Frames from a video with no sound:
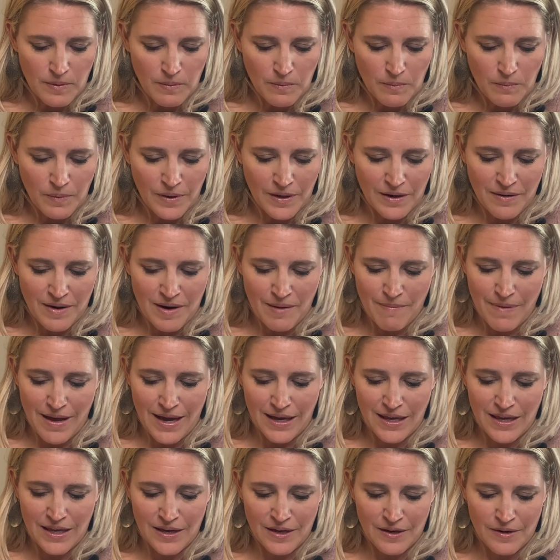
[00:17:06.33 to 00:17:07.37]
Where am I
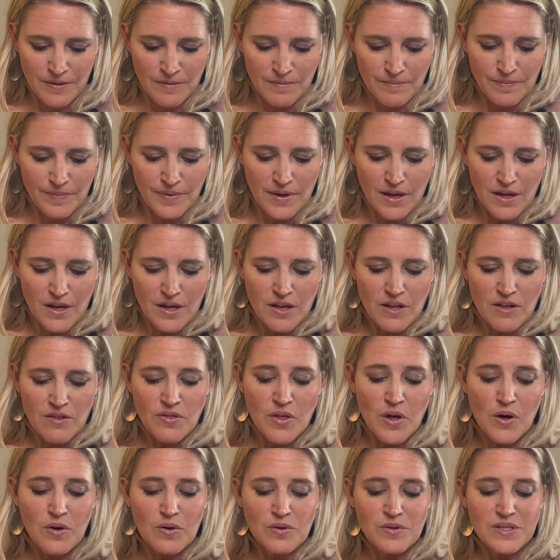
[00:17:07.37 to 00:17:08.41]
here?
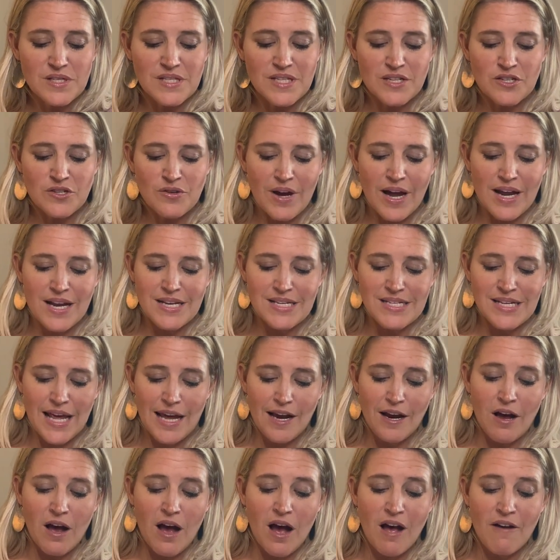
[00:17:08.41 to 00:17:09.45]
Those that try to
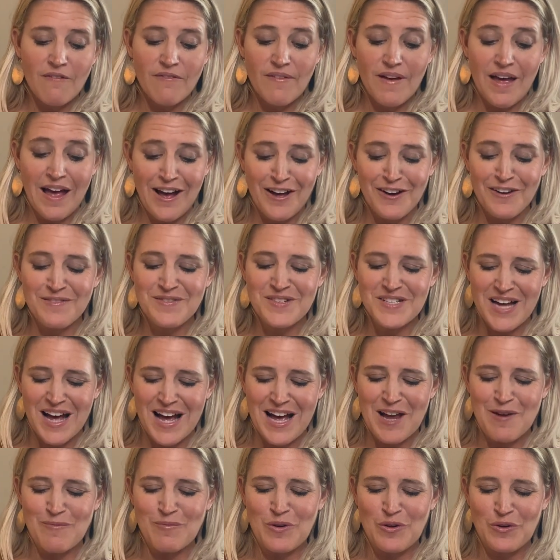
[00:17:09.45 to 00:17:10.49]
take off out of
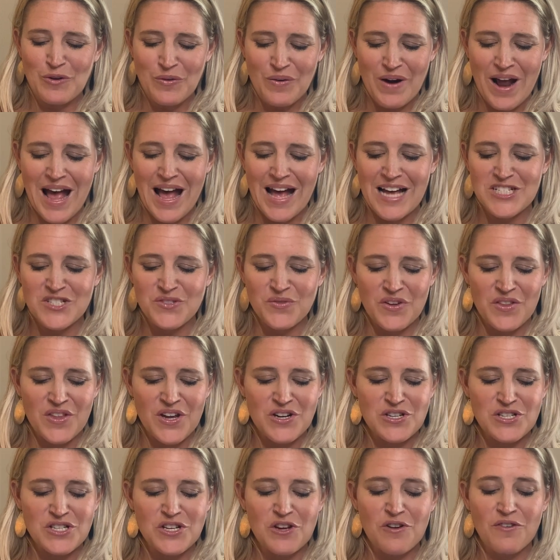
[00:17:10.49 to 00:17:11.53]
time will crash, for
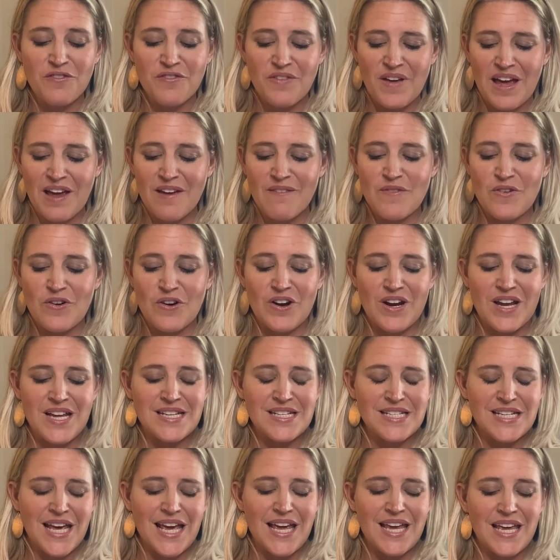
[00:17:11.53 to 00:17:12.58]
there's no favor in
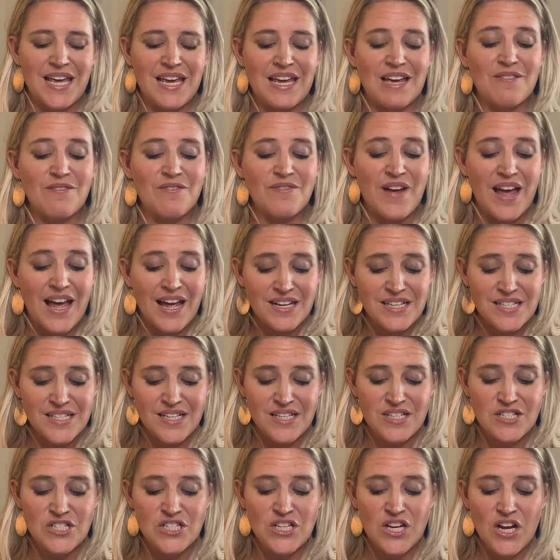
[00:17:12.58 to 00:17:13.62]
taking
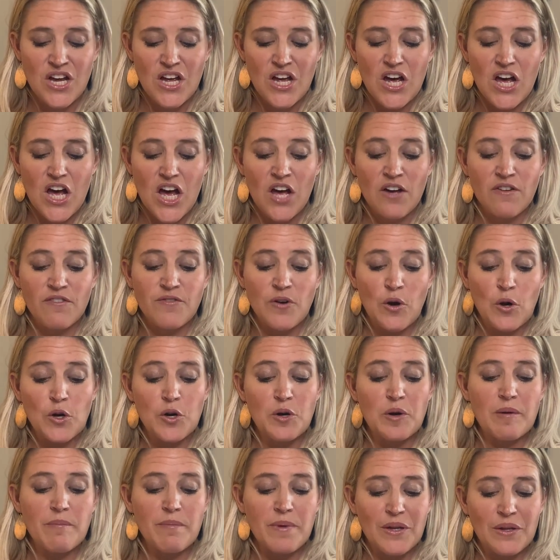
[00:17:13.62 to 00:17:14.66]
advantage of
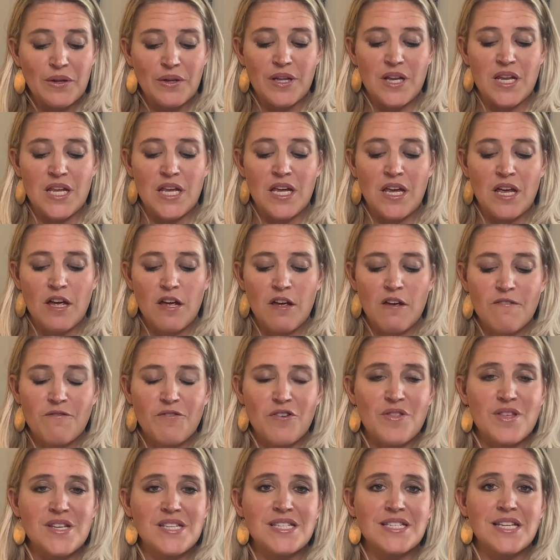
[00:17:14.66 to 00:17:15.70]
vulnerability for
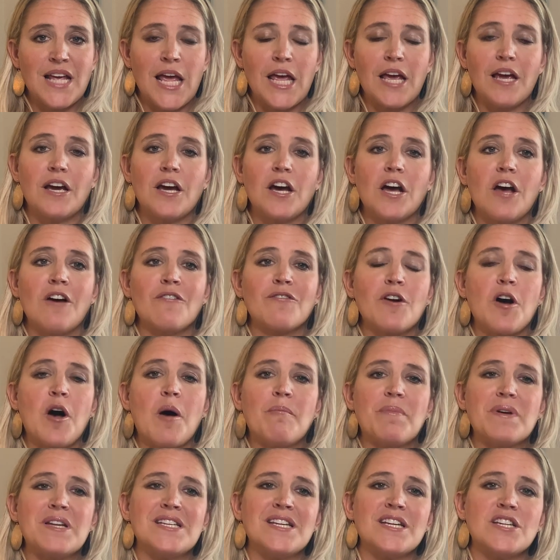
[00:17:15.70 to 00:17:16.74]
the sake of
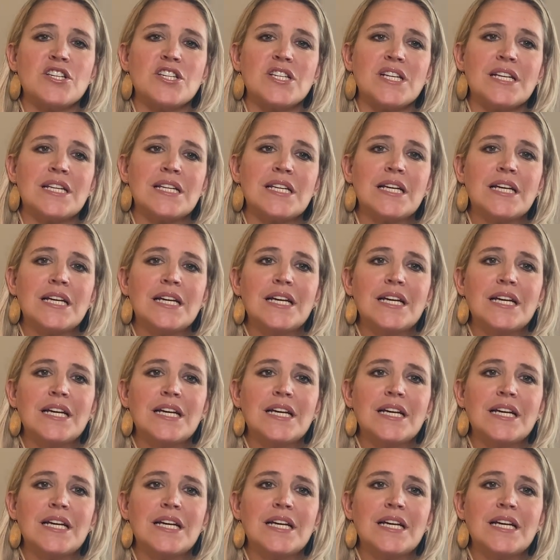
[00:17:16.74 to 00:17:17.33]
competition.